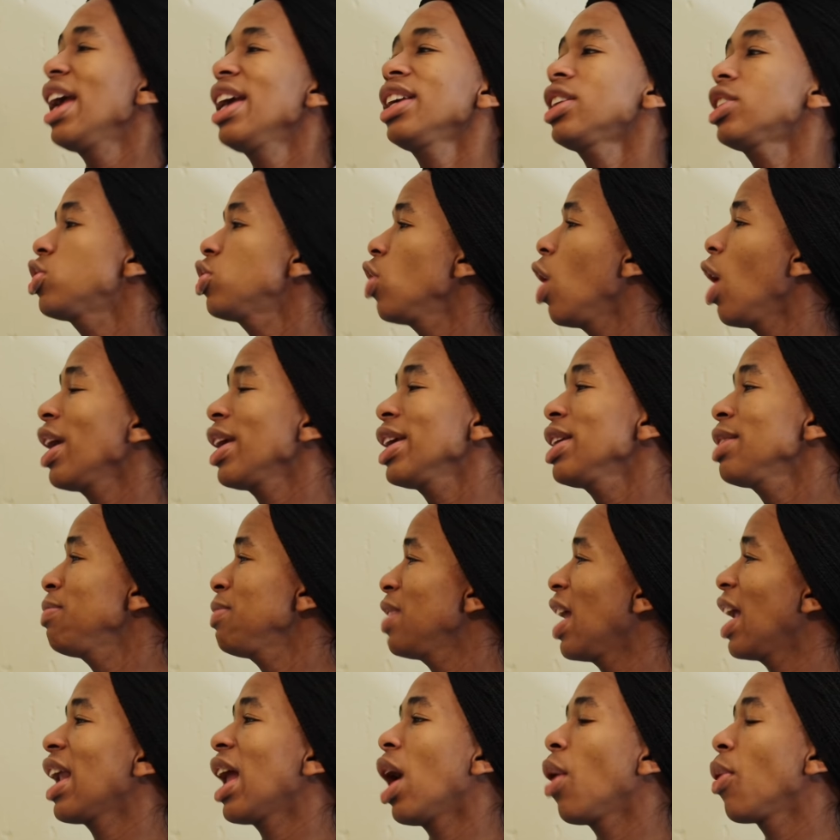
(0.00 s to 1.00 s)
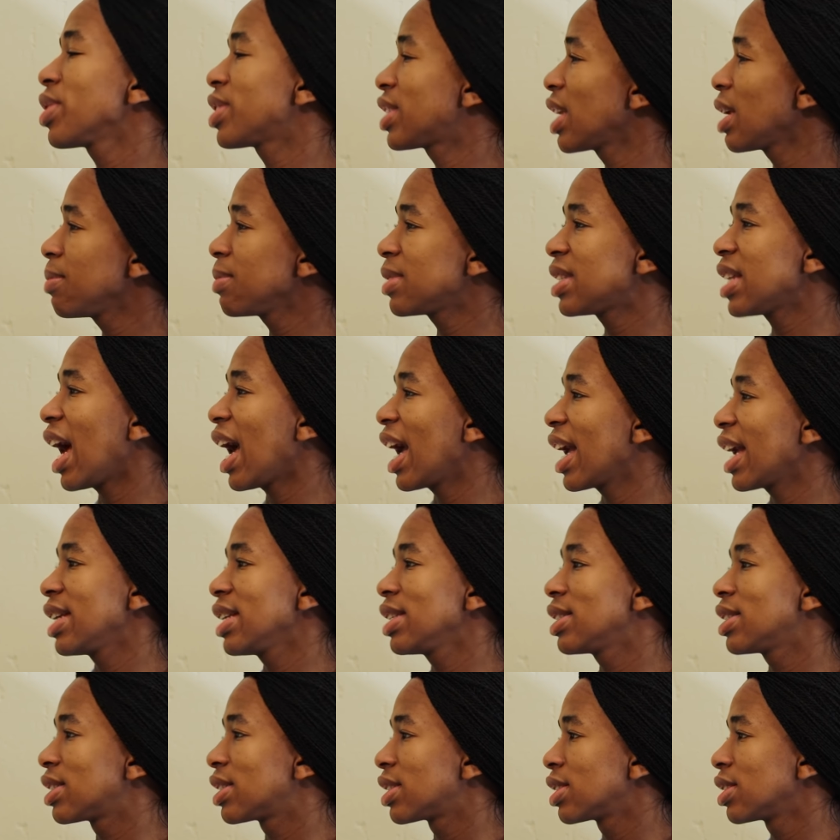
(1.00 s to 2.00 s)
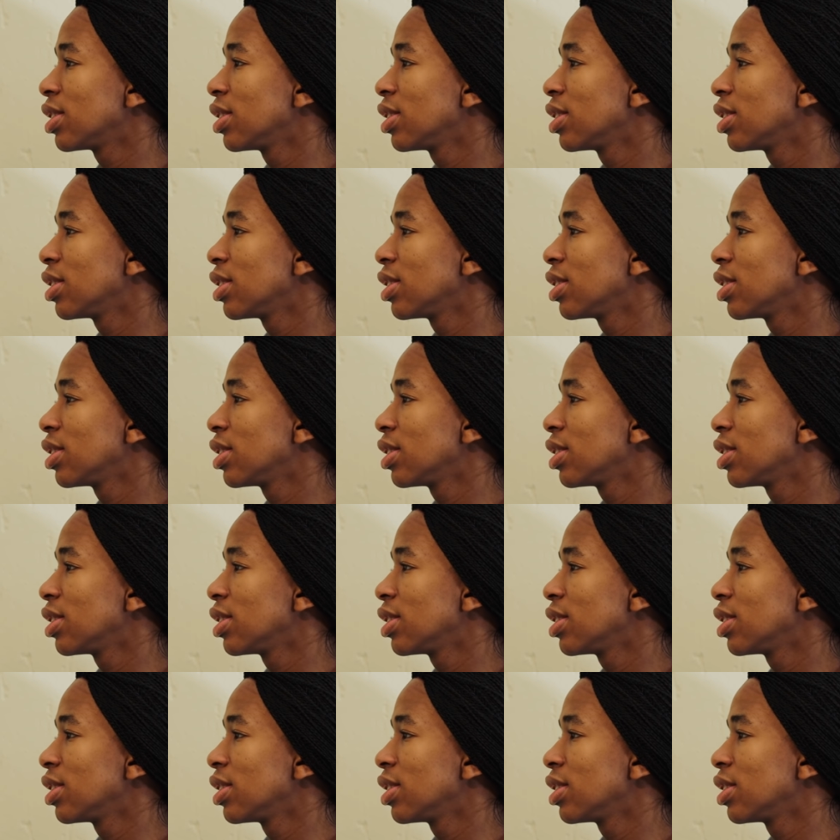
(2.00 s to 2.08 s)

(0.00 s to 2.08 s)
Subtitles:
Ish no, I need me now, same size.